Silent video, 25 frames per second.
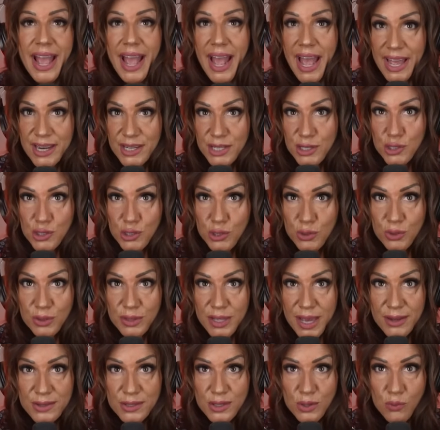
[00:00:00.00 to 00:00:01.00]
And in
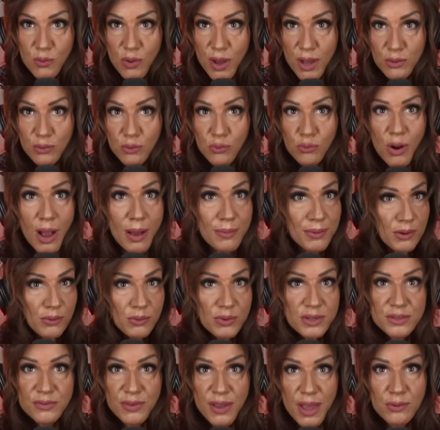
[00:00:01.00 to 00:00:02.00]
2001, Robert
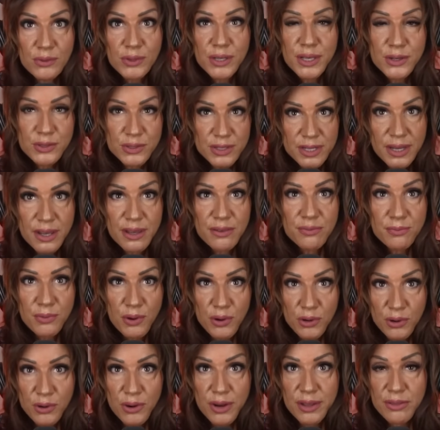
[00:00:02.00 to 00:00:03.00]
was found guilty of
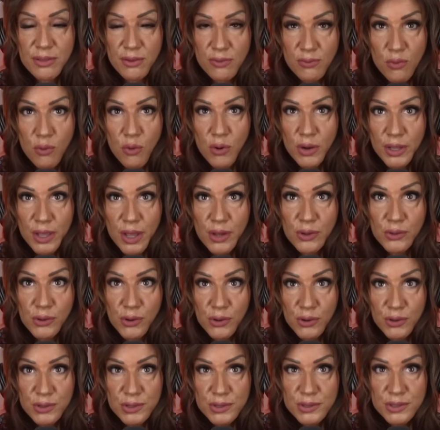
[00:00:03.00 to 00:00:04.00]
murdering the 4 young
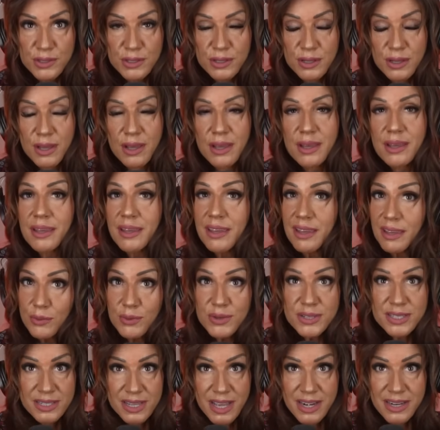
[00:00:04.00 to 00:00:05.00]
girls. He
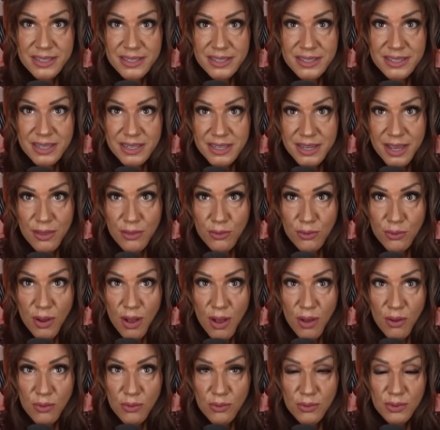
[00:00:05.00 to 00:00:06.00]
was sentenced to death
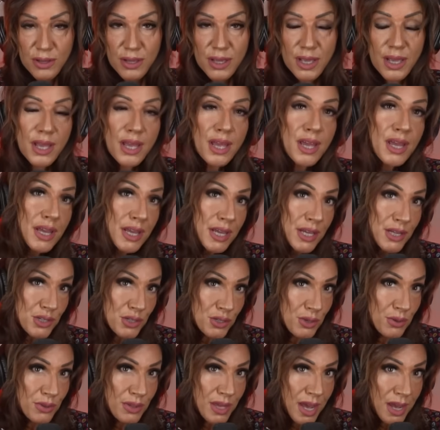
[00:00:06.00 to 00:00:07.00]
row. In
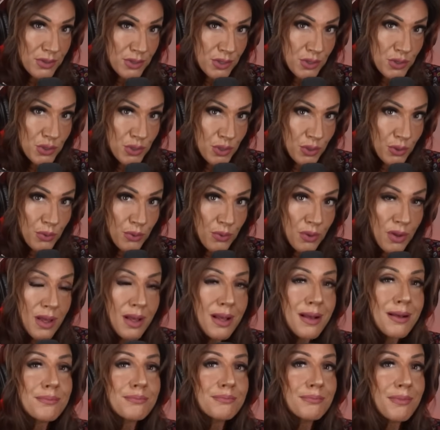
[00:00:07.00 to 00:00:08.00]
2002,
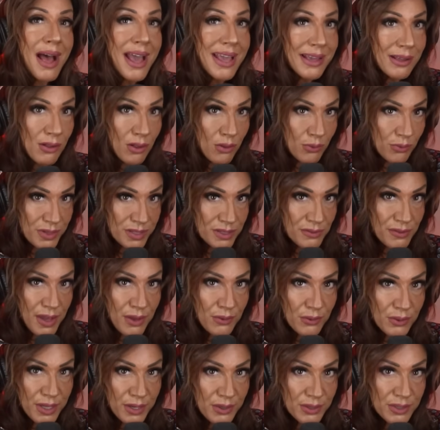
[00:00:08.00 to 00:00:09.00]
Michael was
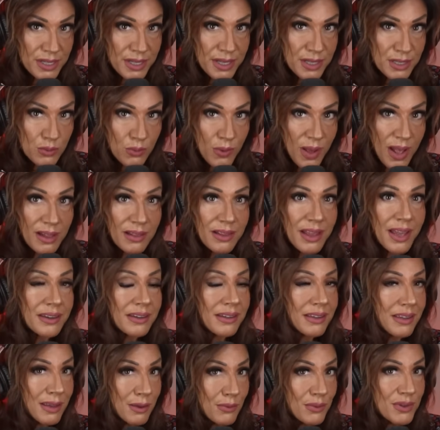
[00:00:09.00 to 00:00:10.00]
found guilty as well, and
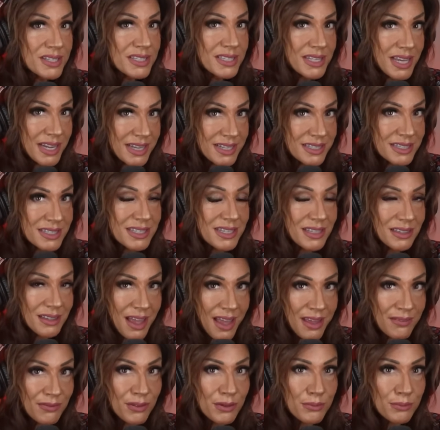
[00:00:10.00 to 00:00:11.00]
he was sentenced to
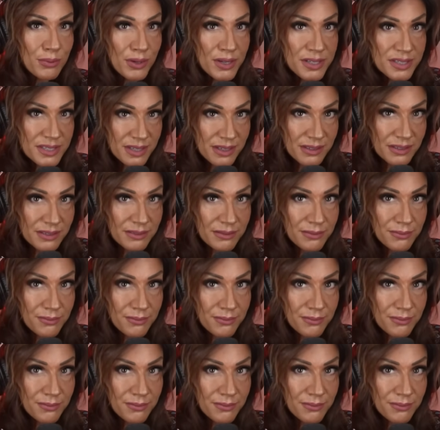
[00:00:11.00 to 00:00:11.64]
life in prison.